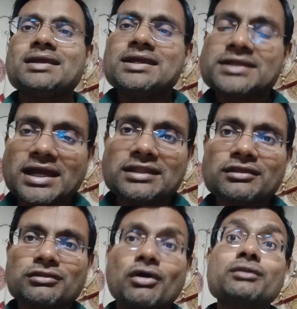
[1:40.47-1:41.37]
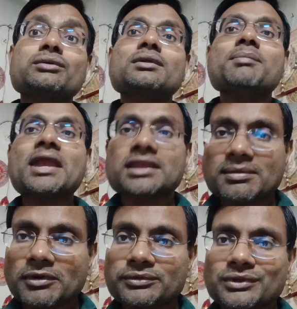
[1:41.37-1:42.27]
Share this thought so the
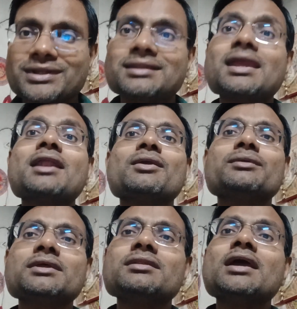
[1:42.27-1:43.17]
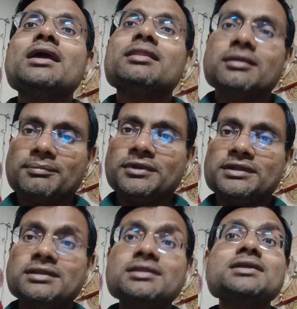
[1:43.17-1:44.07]
maximum students can know this simply.
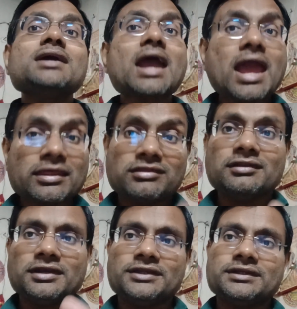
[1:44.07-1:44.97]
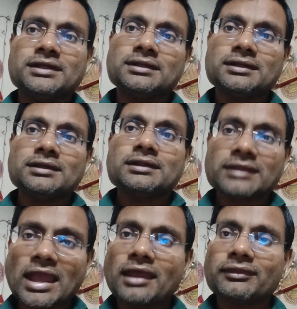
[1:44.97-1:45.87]
This is a acceleration.
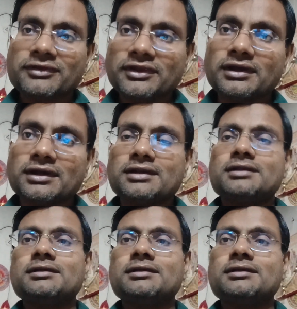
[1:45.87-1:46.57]
Thanks. Share.